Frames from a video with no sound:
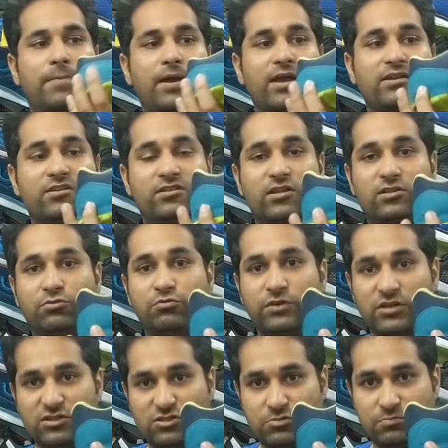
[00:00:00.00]
It is a
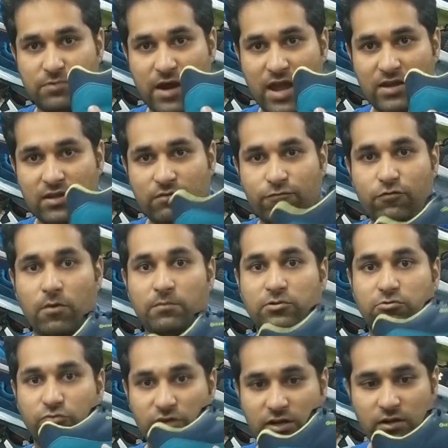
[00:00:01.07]
Swedish brand from
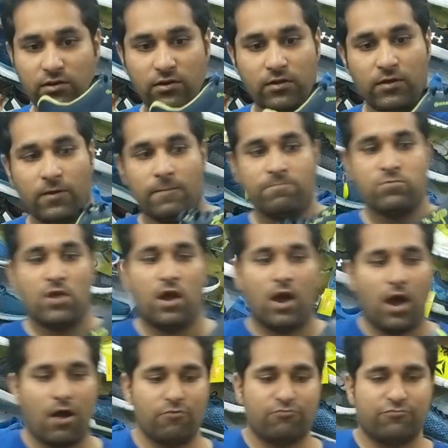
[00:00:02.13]
Sweden.
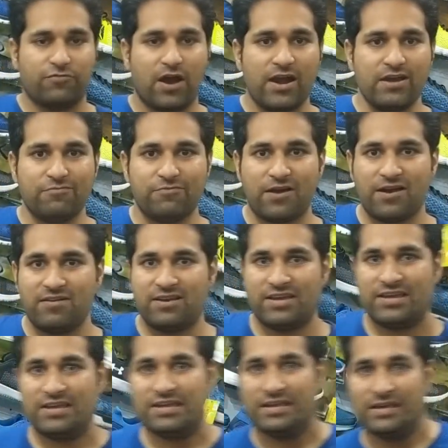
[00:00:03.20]
A
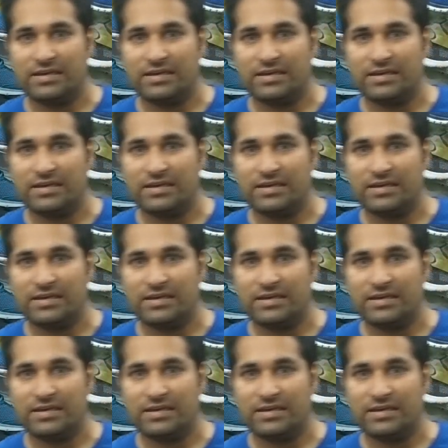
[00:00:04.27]
very